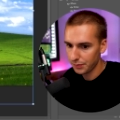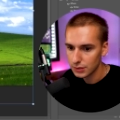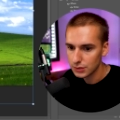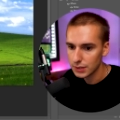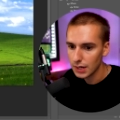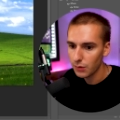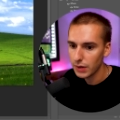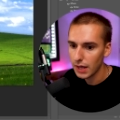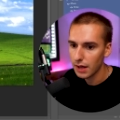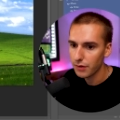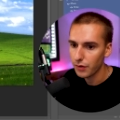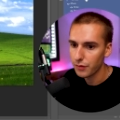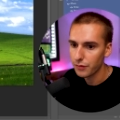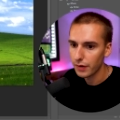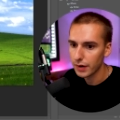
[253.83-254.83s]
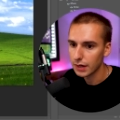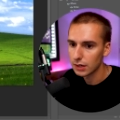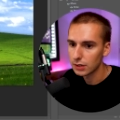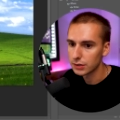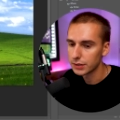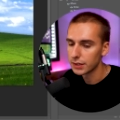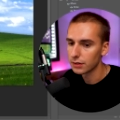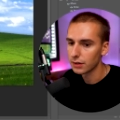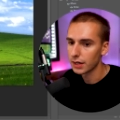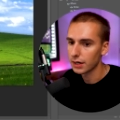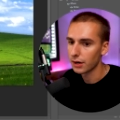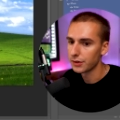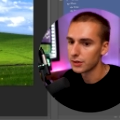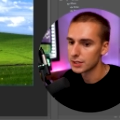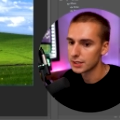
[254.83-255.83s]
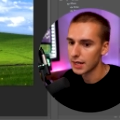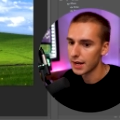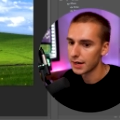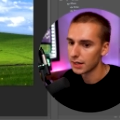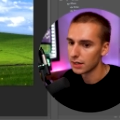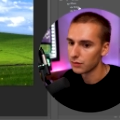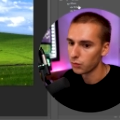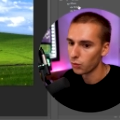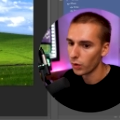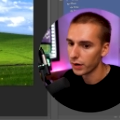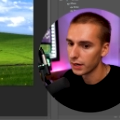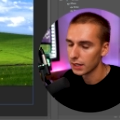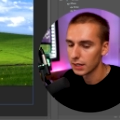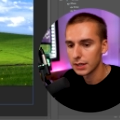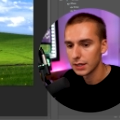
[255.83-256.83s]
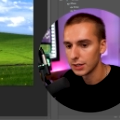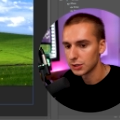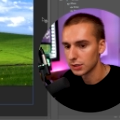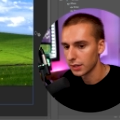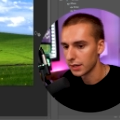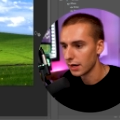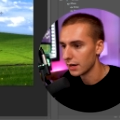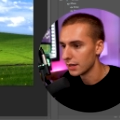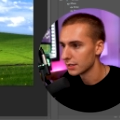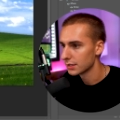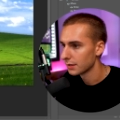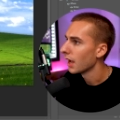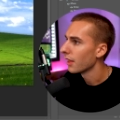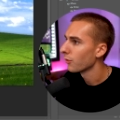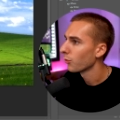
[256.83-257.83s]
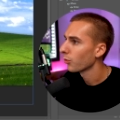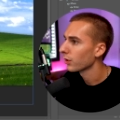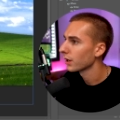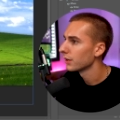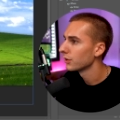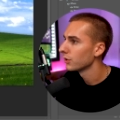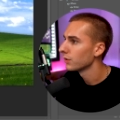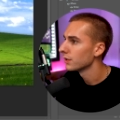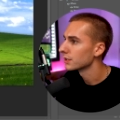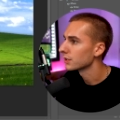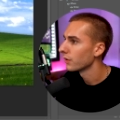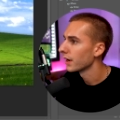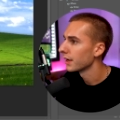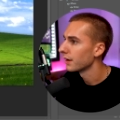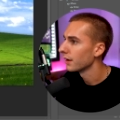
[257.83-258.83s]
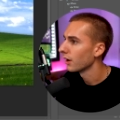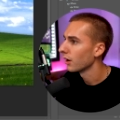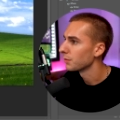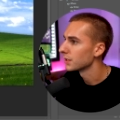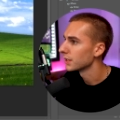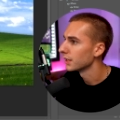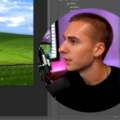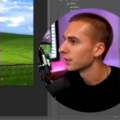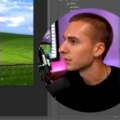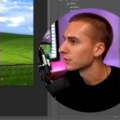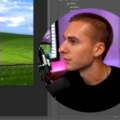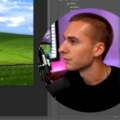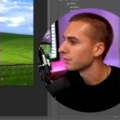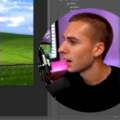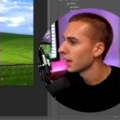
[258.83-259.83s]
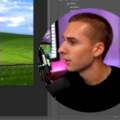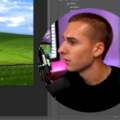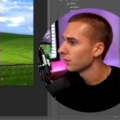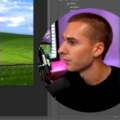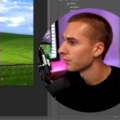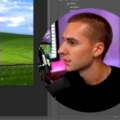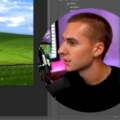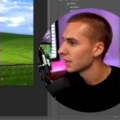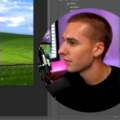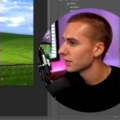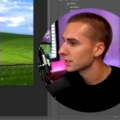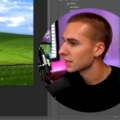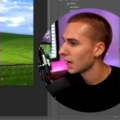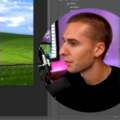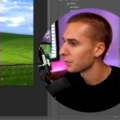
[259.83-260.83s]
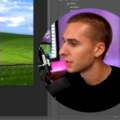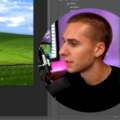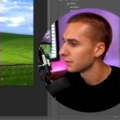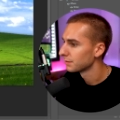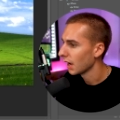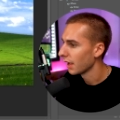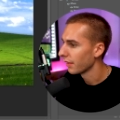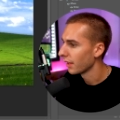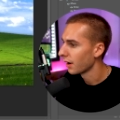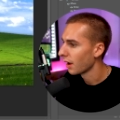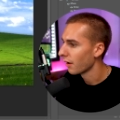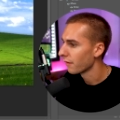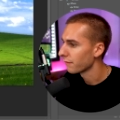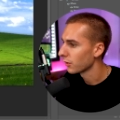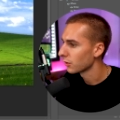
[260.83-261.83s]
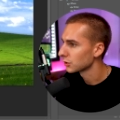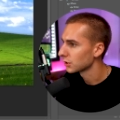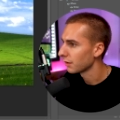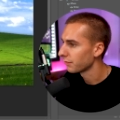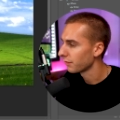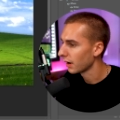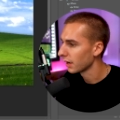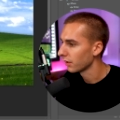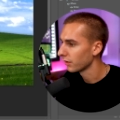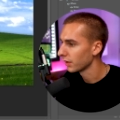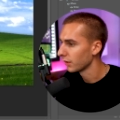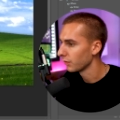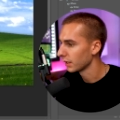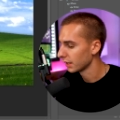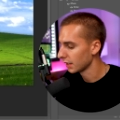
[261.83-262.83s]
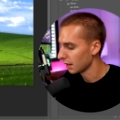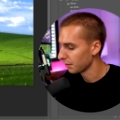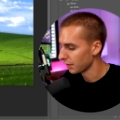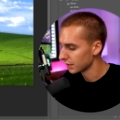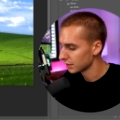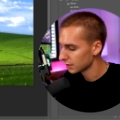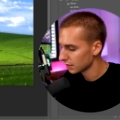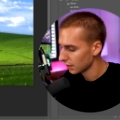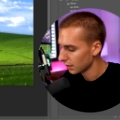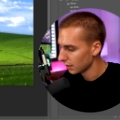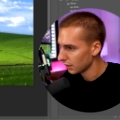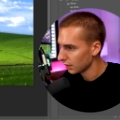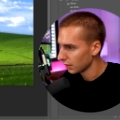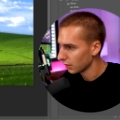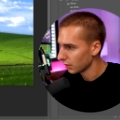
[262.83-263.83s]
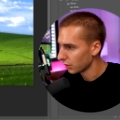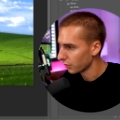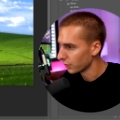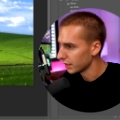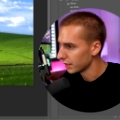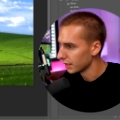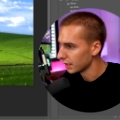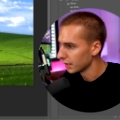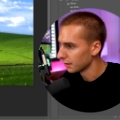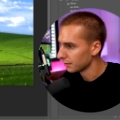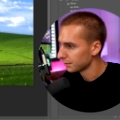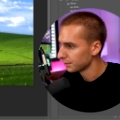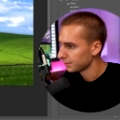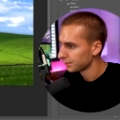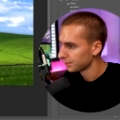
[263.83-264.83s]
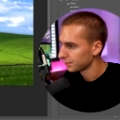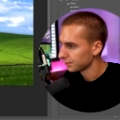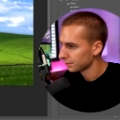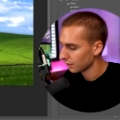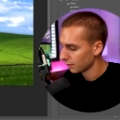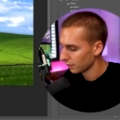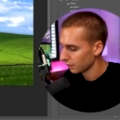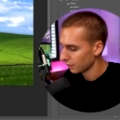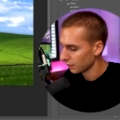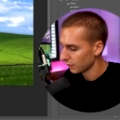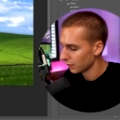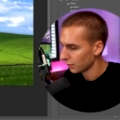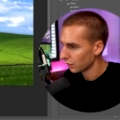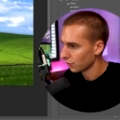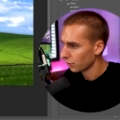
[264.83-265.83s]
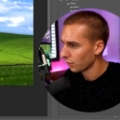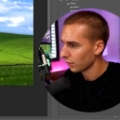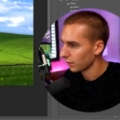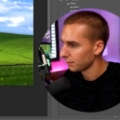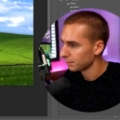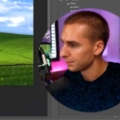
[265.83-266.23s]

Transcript: So now we have a very clear like understanding of what each layer is. And then what we're gonna do is go ahead up to here to file, save as copy, and then Photoshop file, and we can name this 3D tutorial.